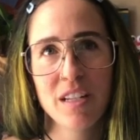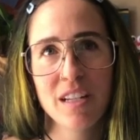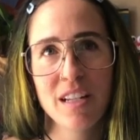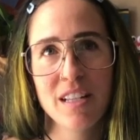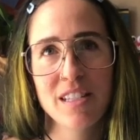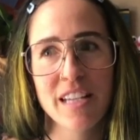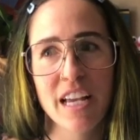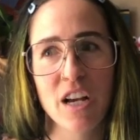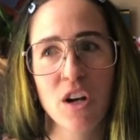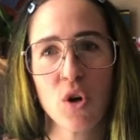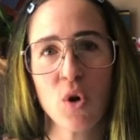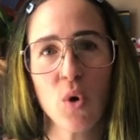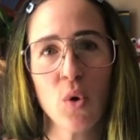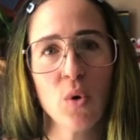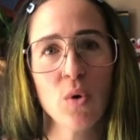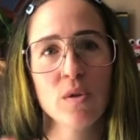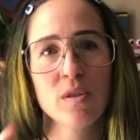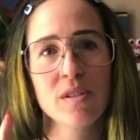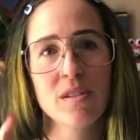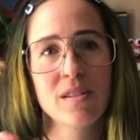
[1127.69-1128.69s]
It's like
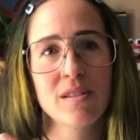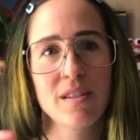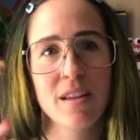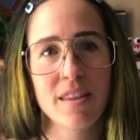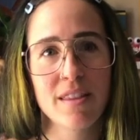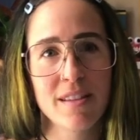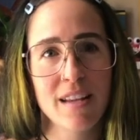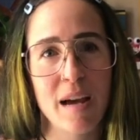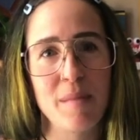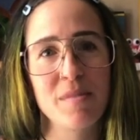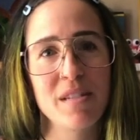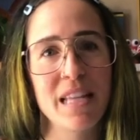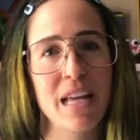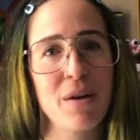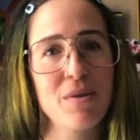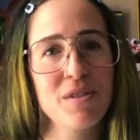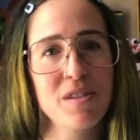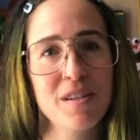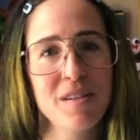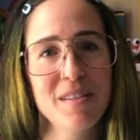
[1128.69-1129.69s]
goals times
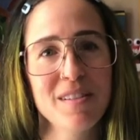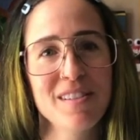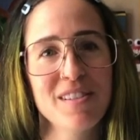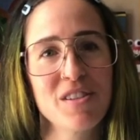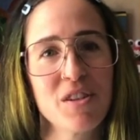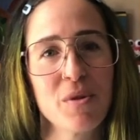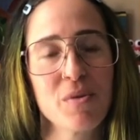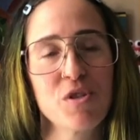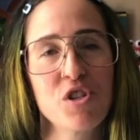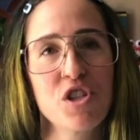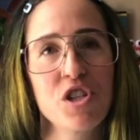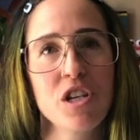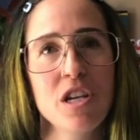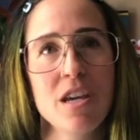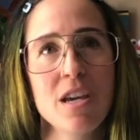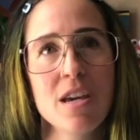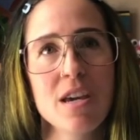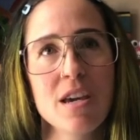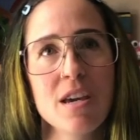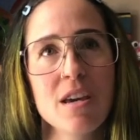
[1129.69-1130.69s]
1,000. So
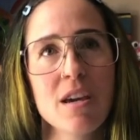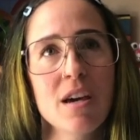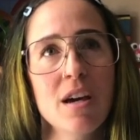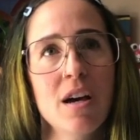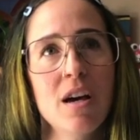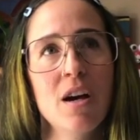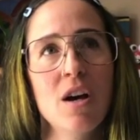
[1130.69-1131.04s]
she,